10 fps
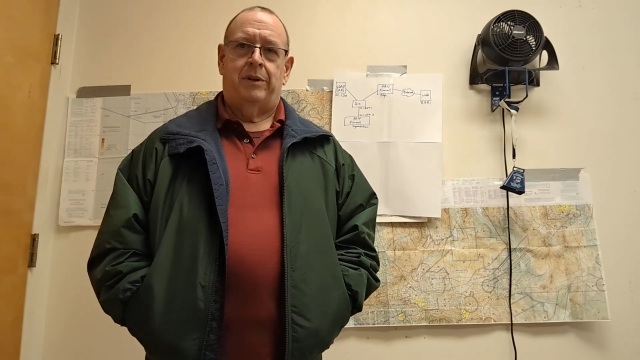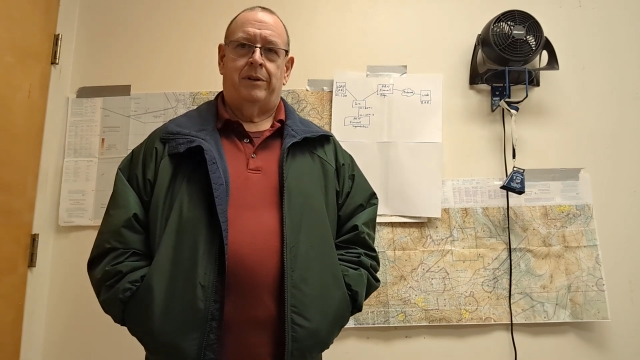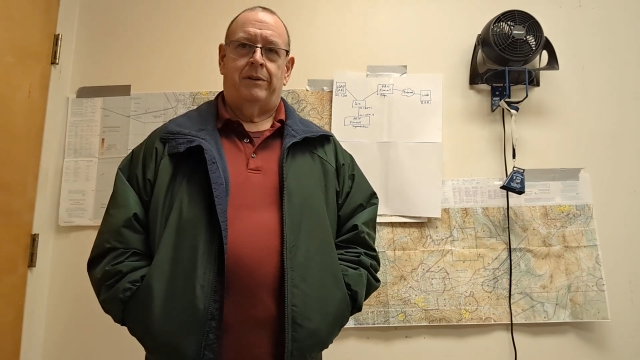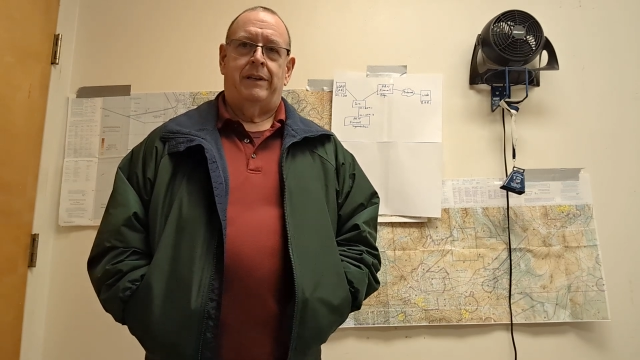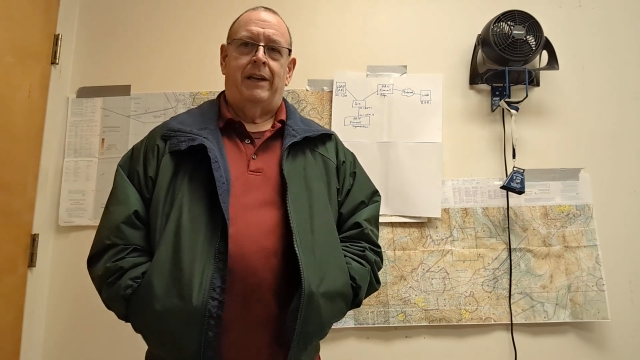
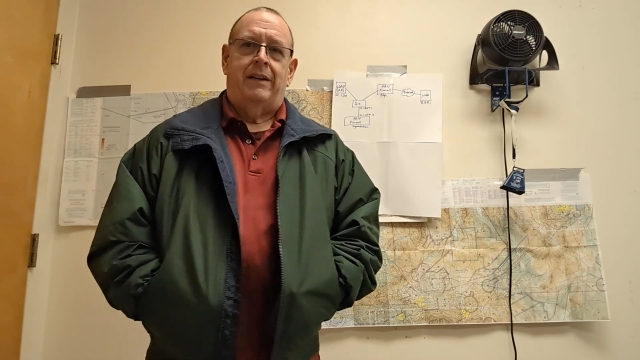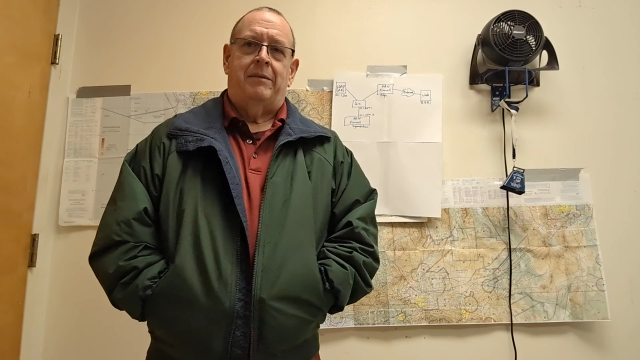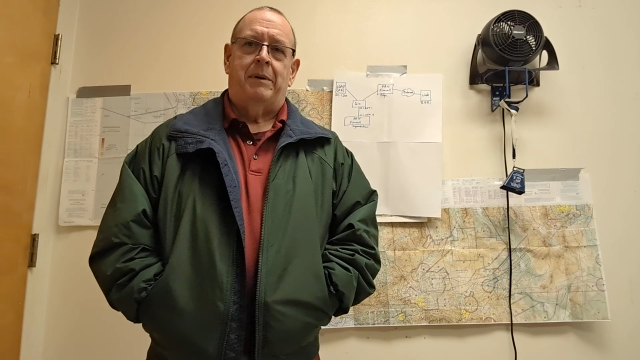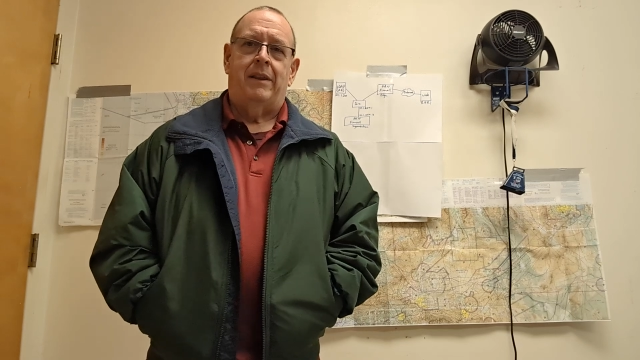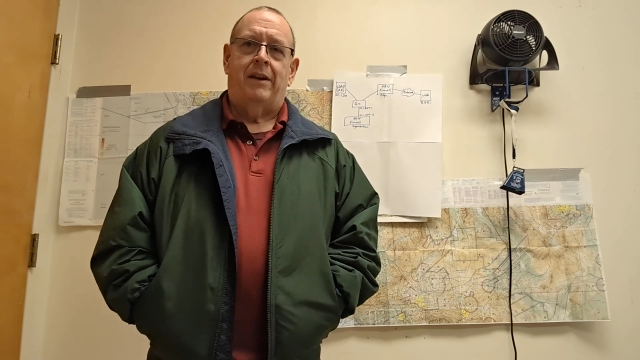
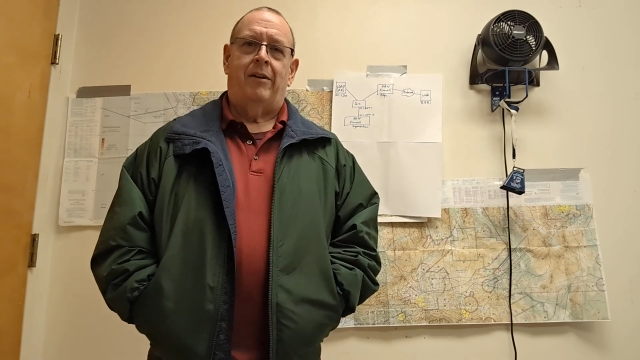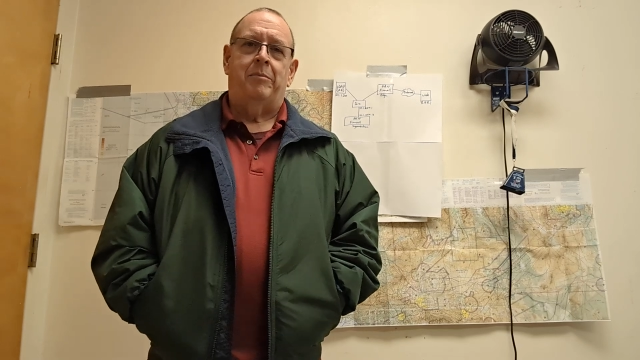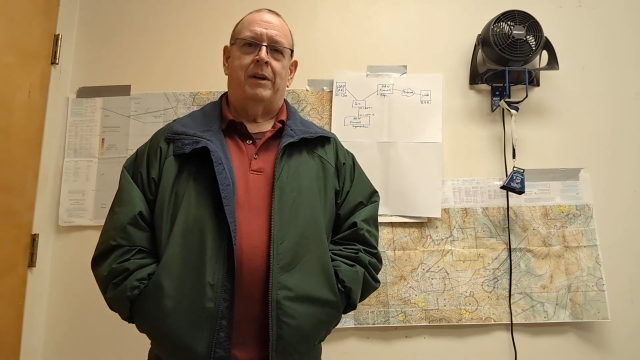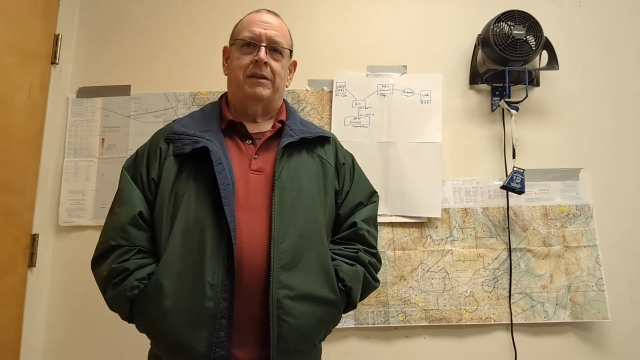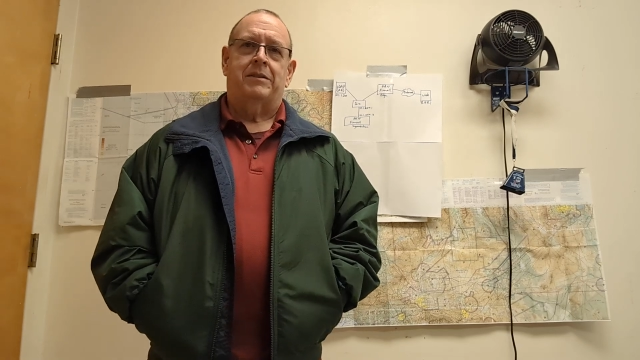created by the
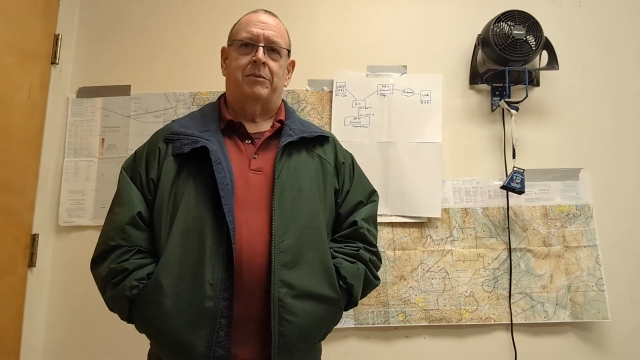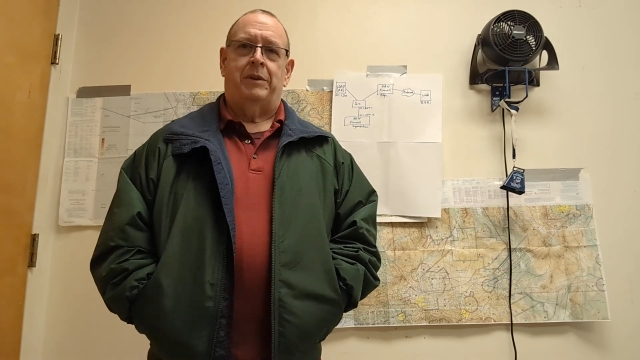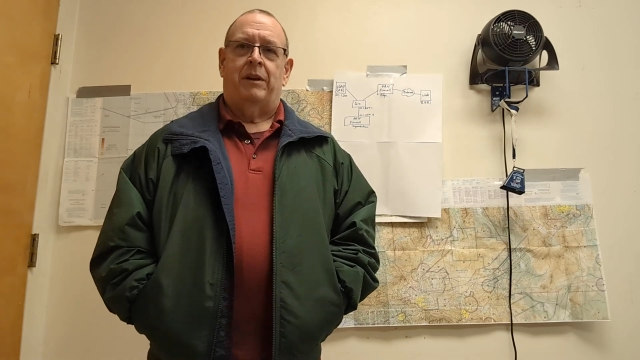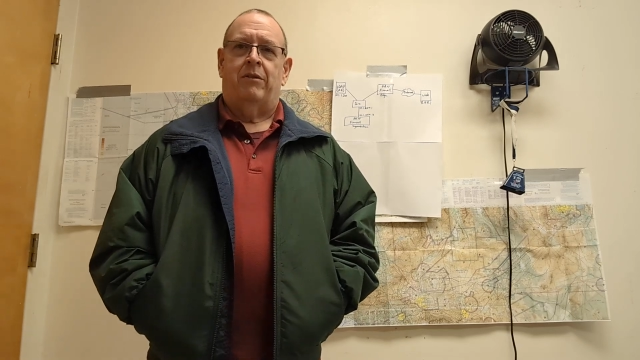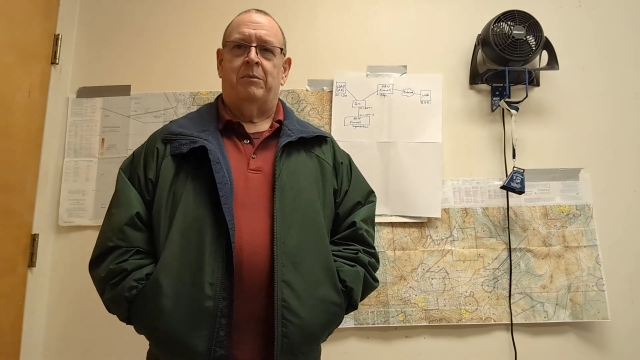help desk
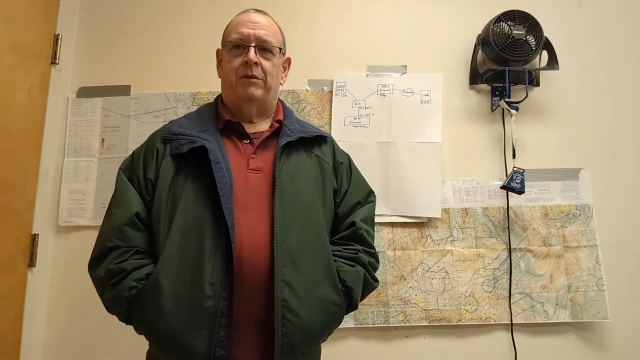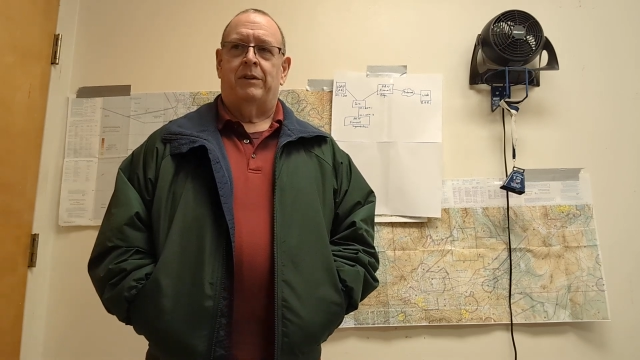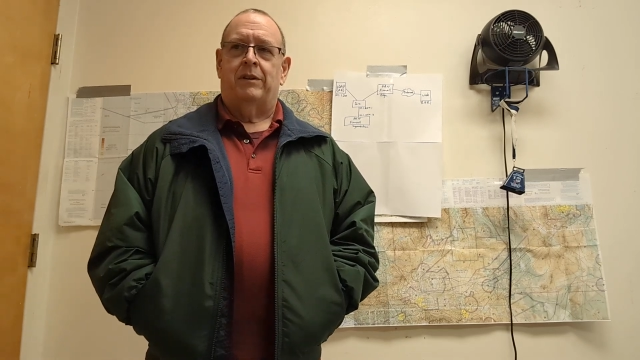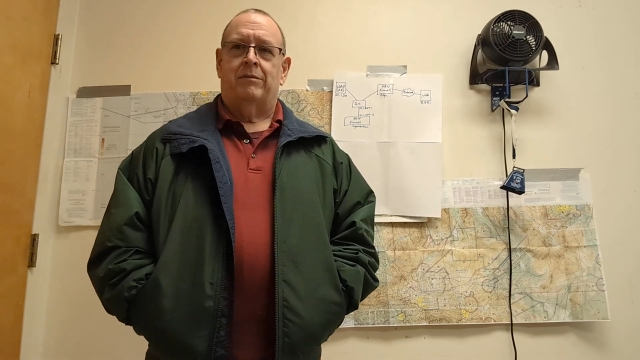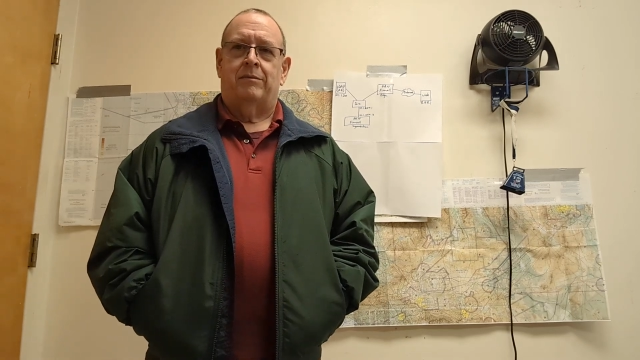when they were
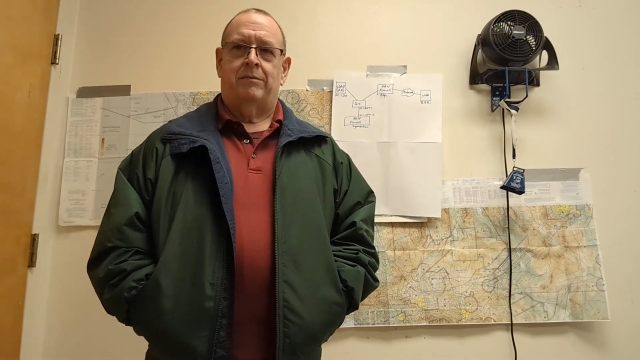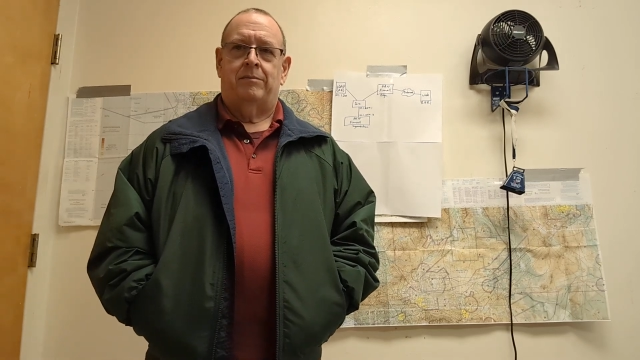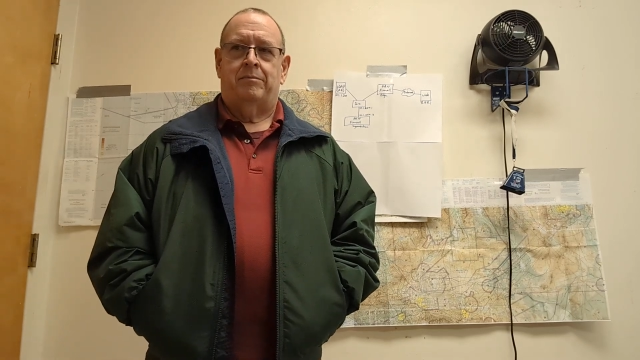moving